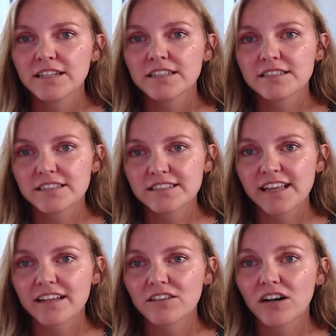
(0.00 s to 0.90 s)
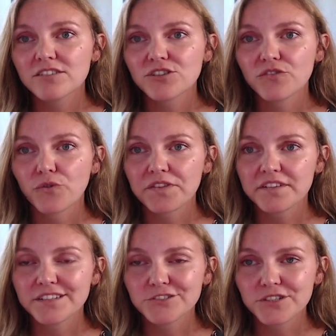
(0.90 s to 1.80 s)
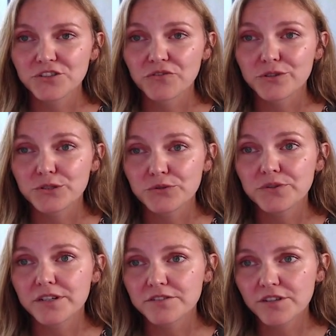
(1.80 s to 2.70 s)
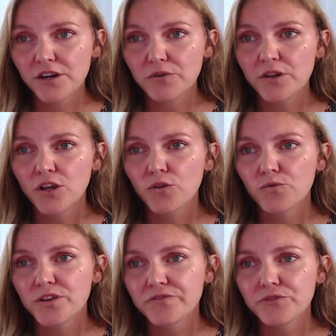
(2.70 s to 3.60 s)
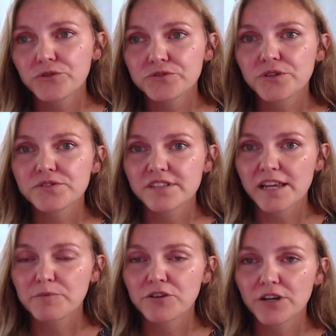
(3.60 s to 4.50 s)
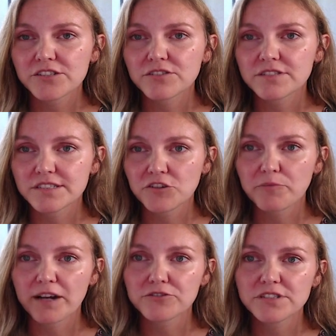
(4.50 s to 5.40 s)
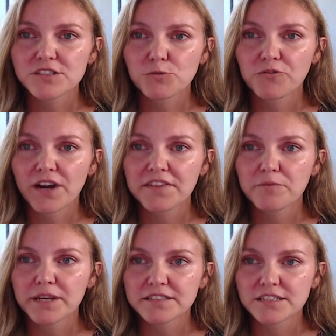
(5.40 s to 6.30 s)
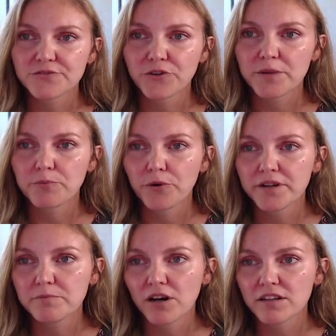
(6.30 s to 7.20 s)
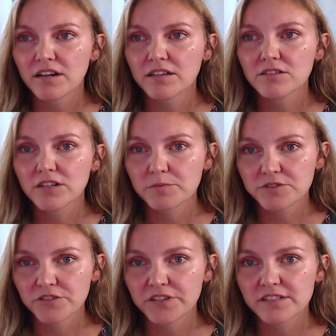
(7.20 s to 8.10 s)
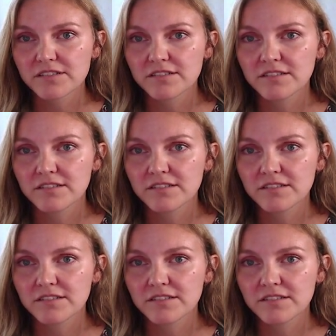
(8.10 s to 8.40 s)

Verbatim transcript: Since that launch of What the District over two years ago, we've used those same congressional district boundaries to provide the basis for a point and polygon lookup service.